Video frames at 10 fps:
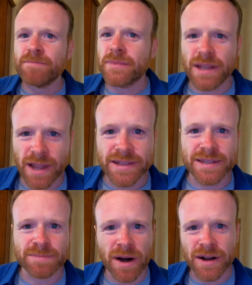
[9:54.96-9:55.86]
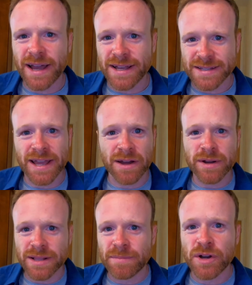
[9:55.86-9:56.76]
like this podcast now,
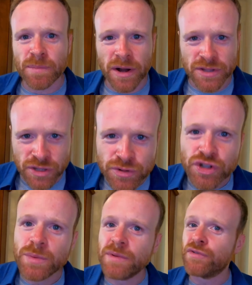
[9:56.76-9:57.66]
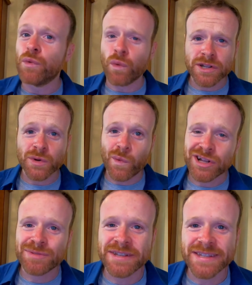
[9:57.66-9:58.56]
it'll be up on YouTube if you want to
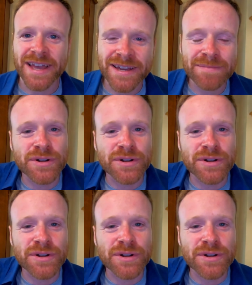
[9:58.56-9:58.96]
watch me saying it,